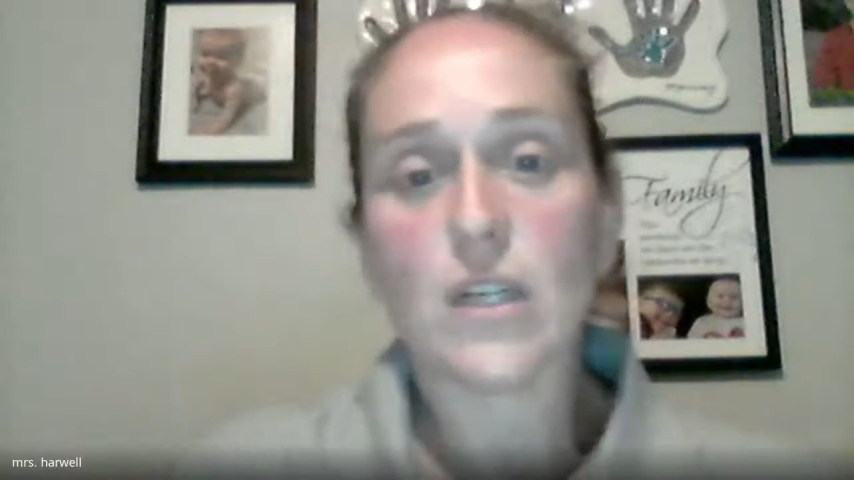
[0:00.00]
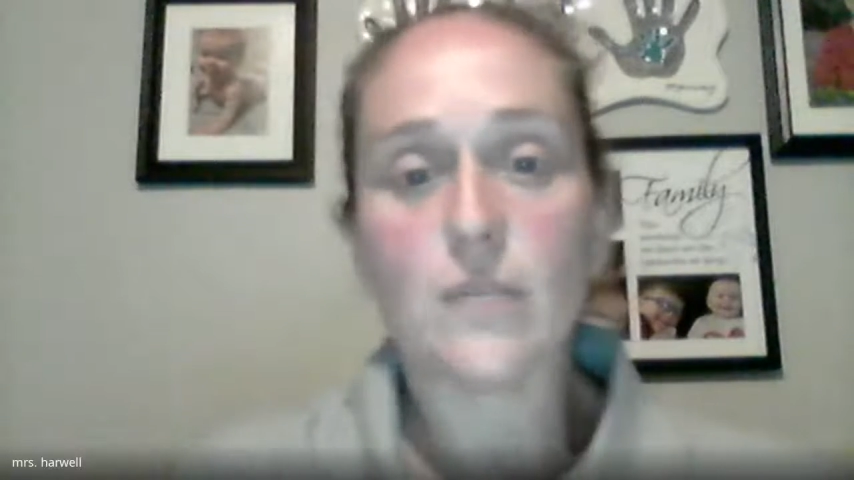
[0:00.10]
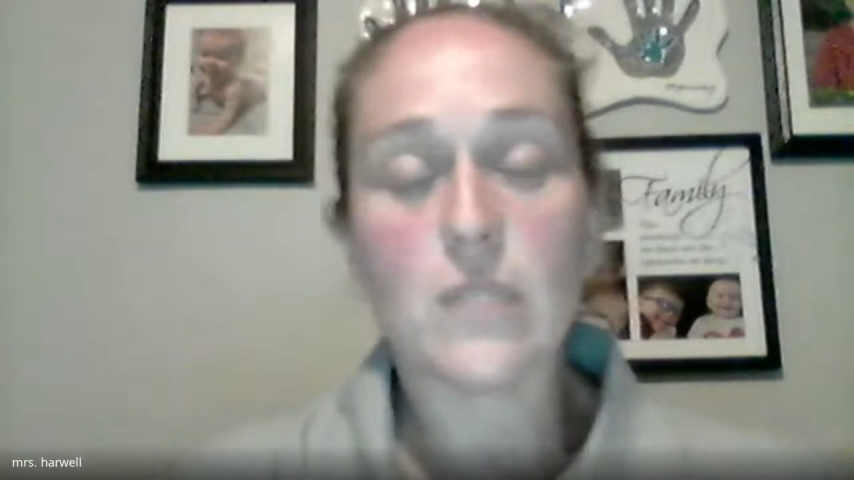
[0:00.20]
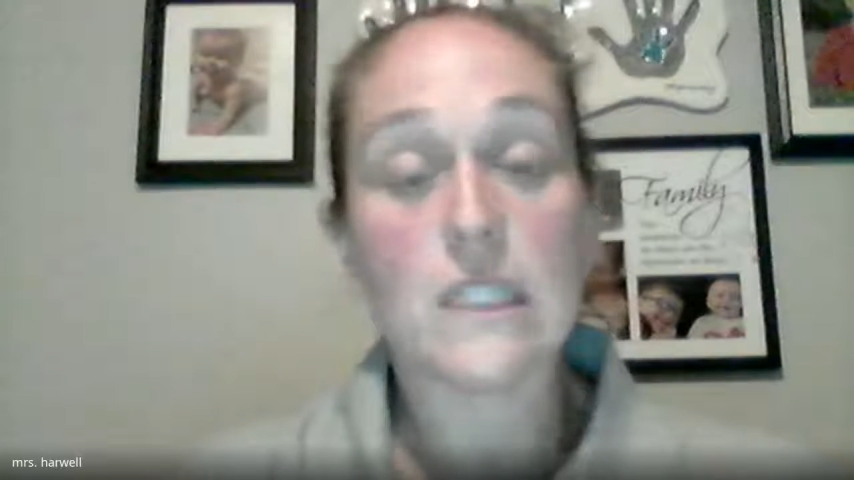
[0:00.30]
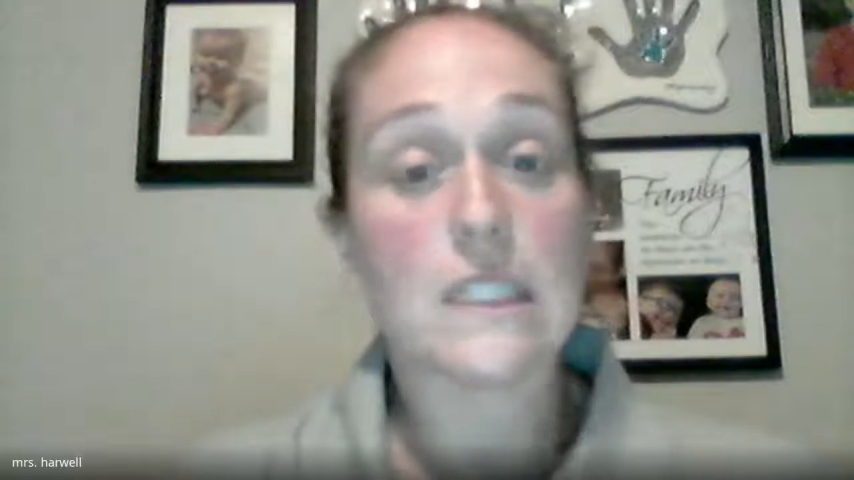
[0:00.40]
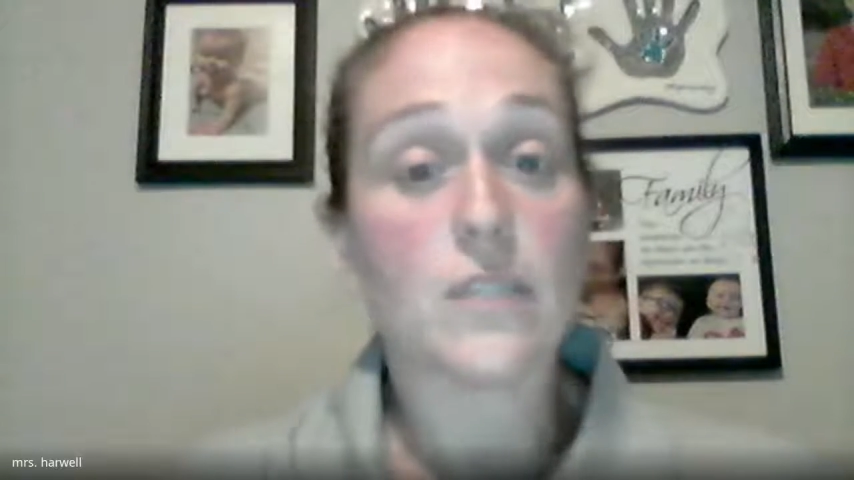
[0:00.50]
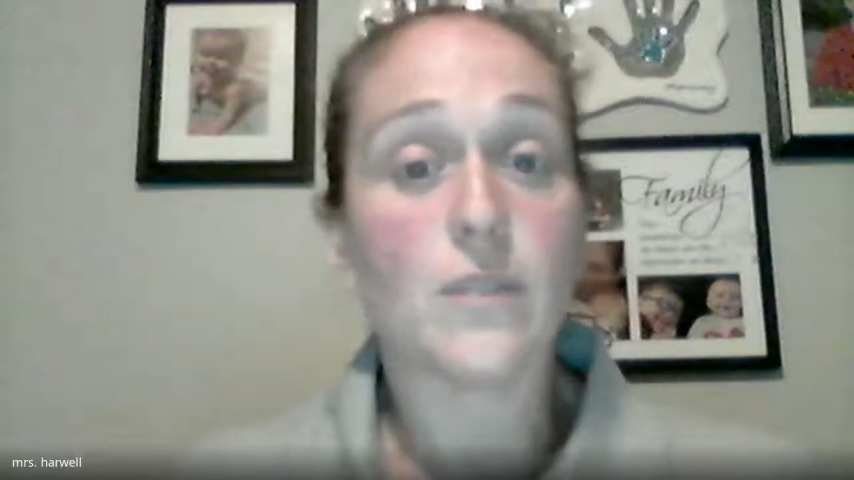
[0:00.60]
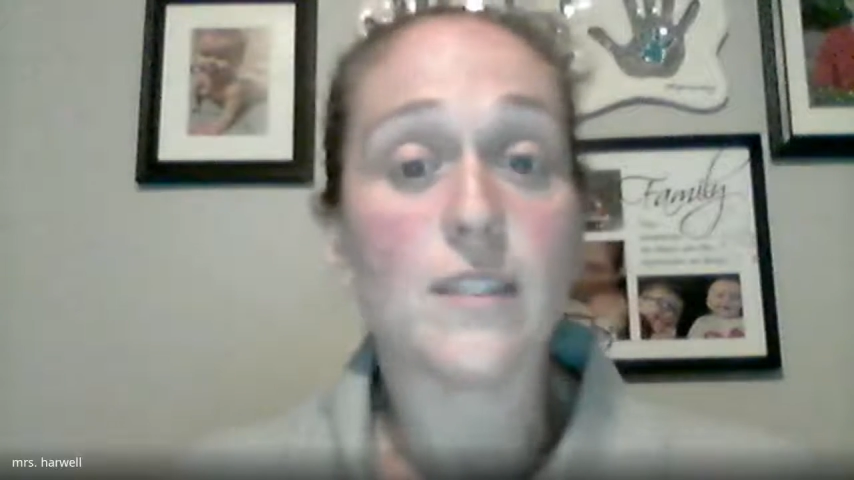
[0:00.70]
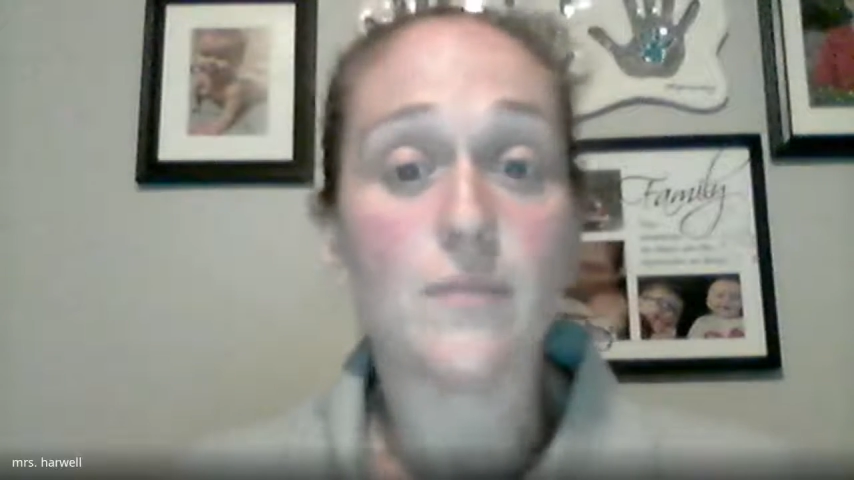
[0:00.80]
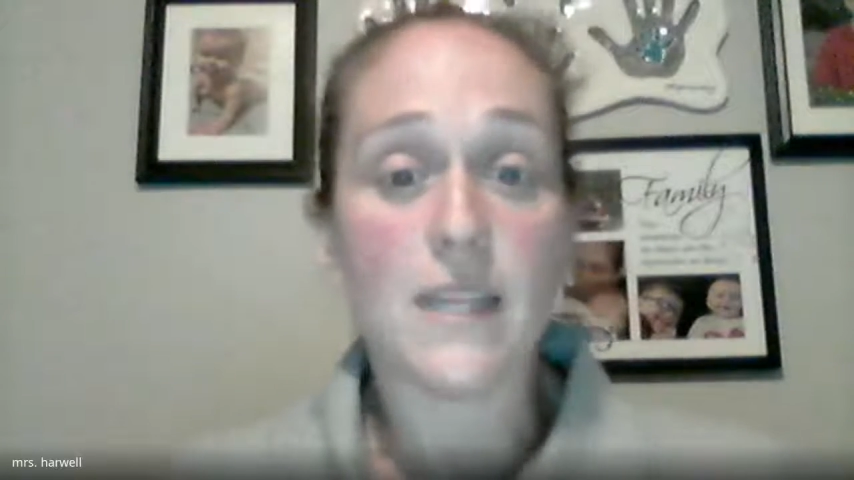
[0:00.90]
object is
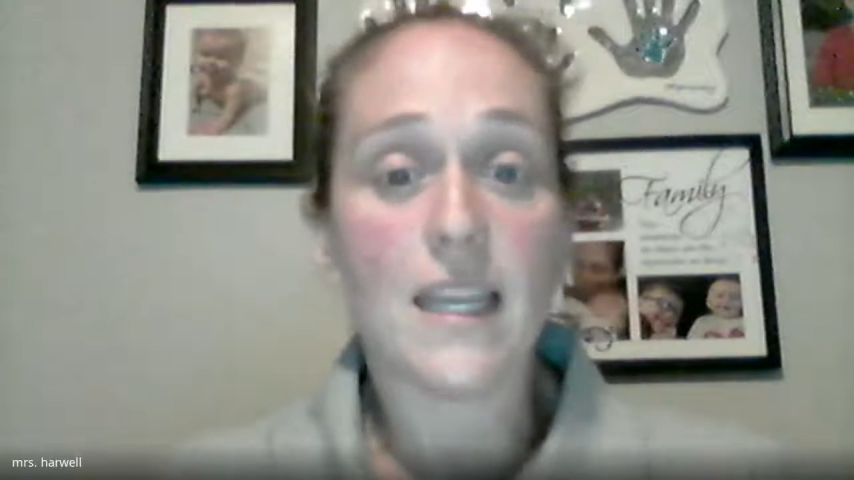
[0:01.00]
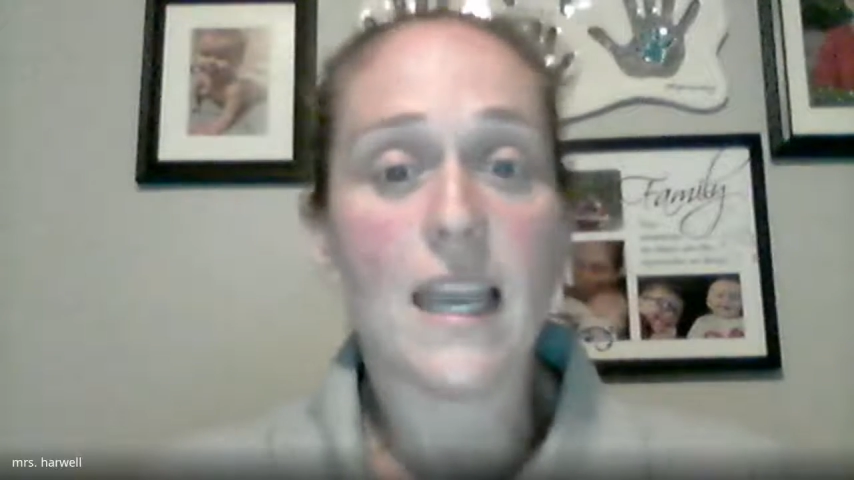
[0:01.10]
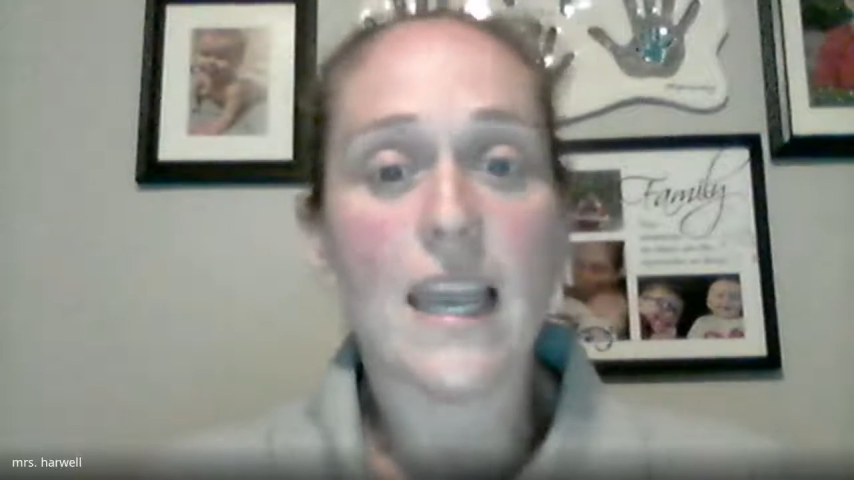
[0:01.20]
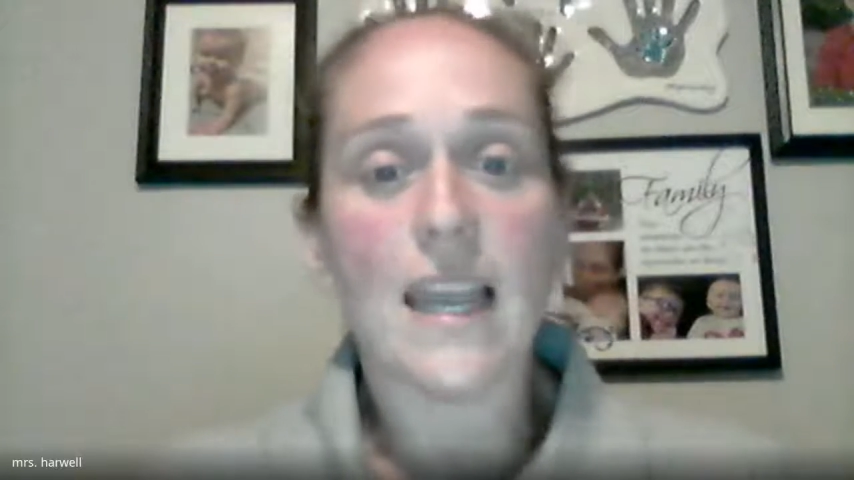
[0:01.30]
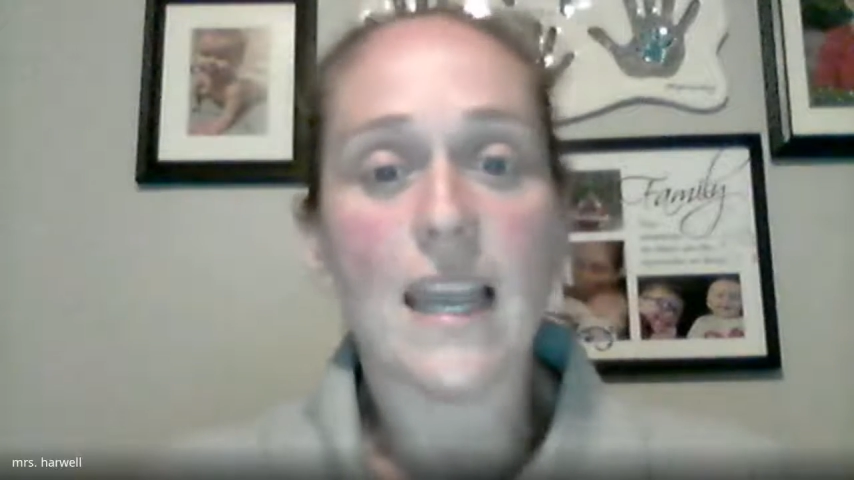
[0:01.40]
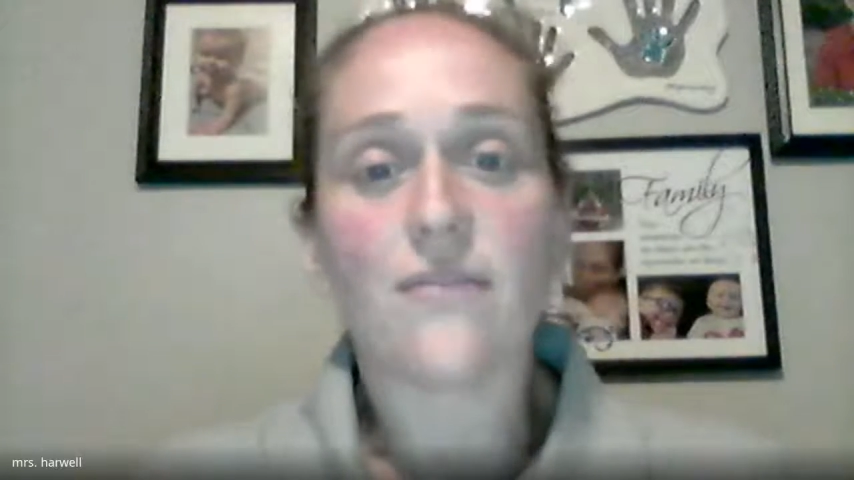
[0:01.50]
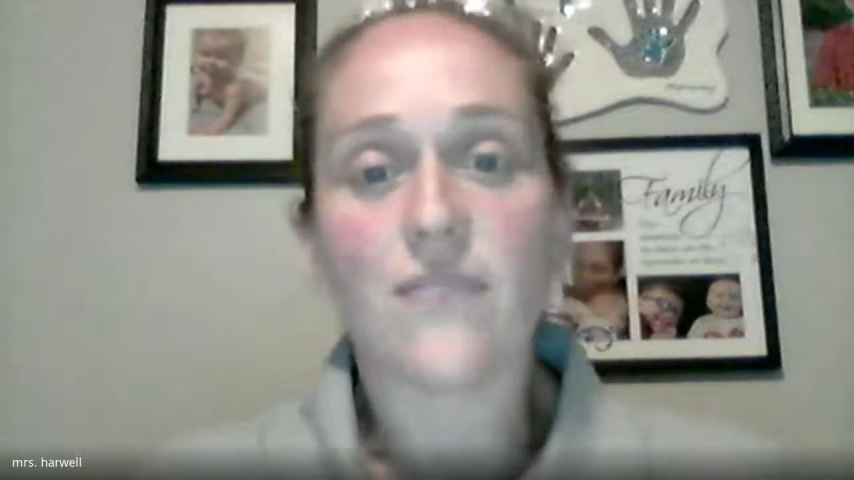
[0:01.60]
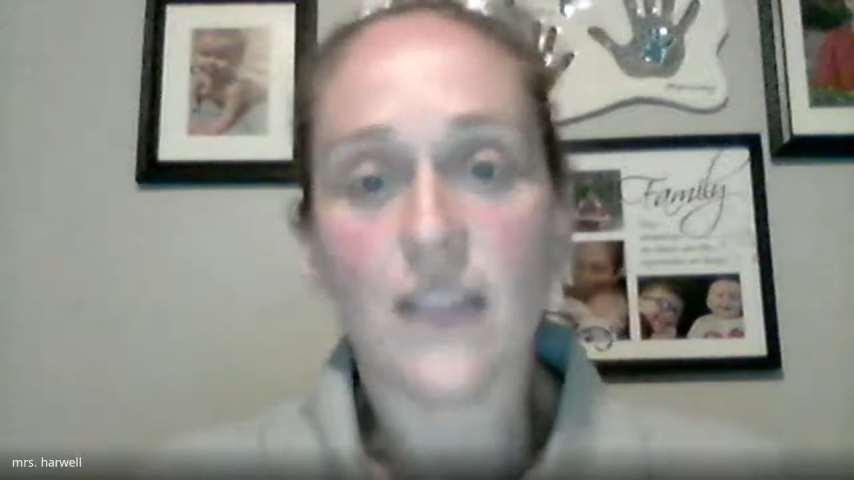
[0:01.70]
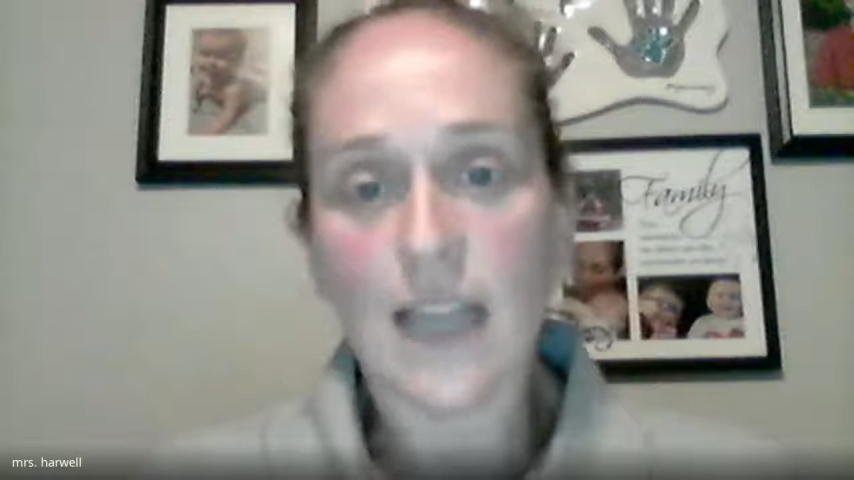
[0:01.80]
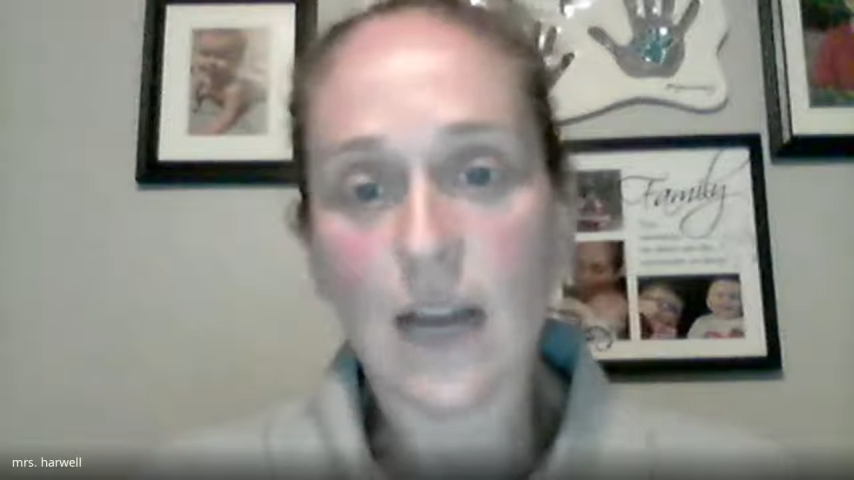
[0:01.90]
going to be a
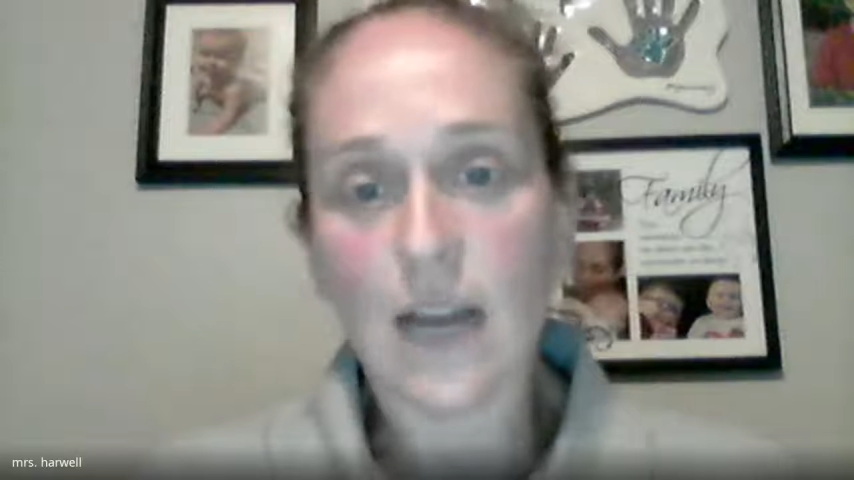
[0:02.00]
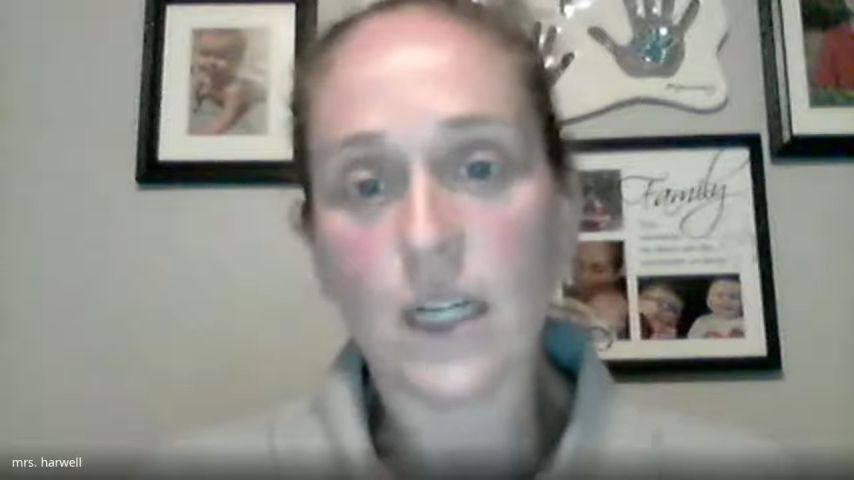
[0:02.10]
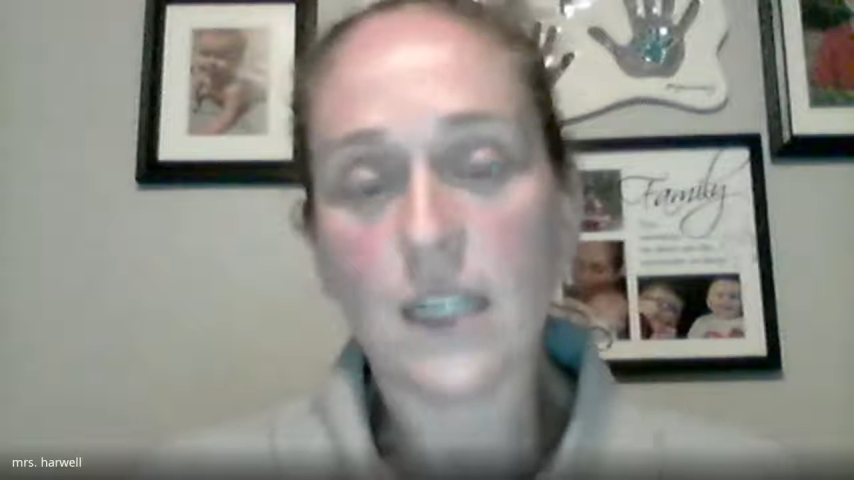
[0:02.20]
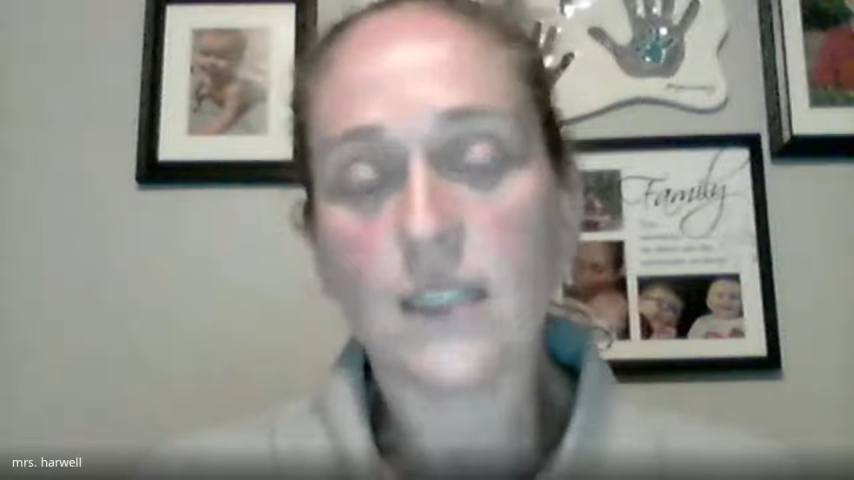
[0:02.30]
flower.